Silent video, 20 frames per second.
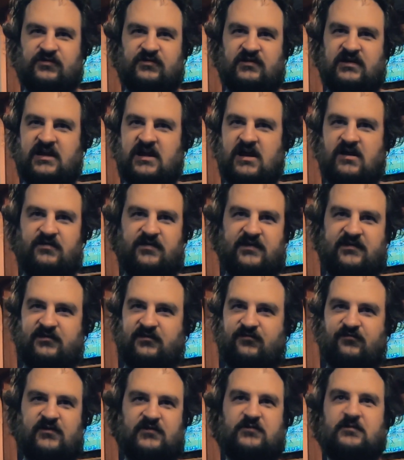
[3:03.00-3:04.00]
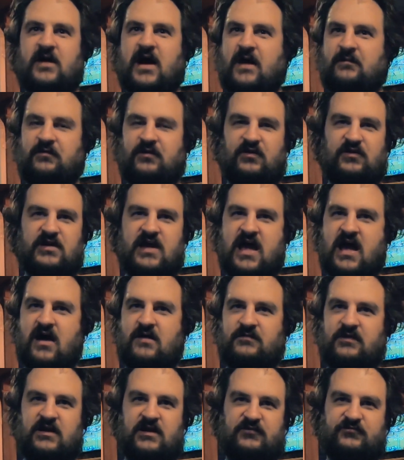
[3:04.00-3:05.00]
or, you know, this is what's popular
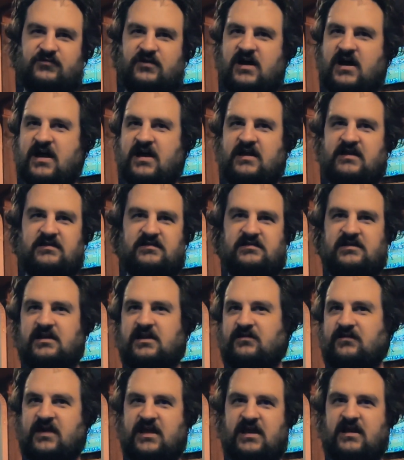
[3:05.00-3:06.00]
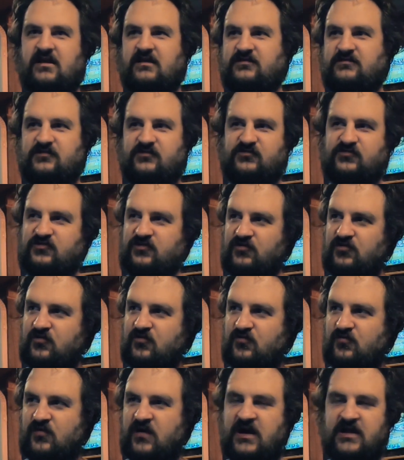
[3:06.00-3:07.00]
now, I'm gonna try and, you know, get it. Just
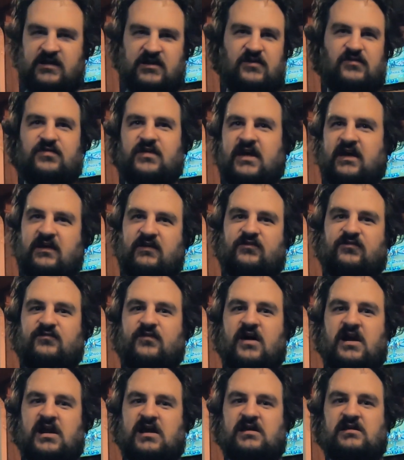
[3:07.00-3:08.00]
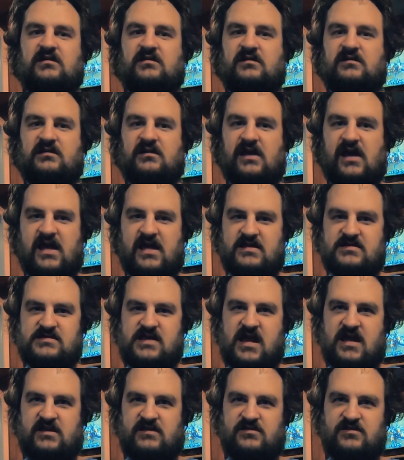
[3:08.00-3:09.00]
do what you think is funny,
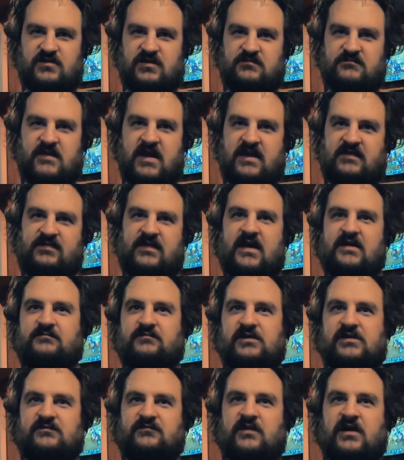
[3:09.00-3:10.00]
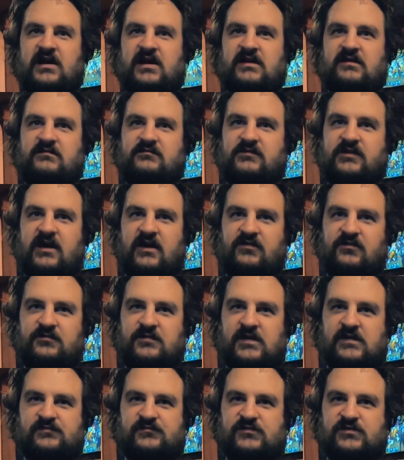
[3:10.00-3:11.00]
and you can make that be funny to other
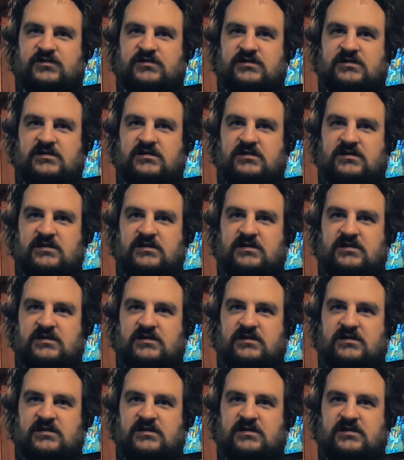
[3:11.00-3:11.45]
people.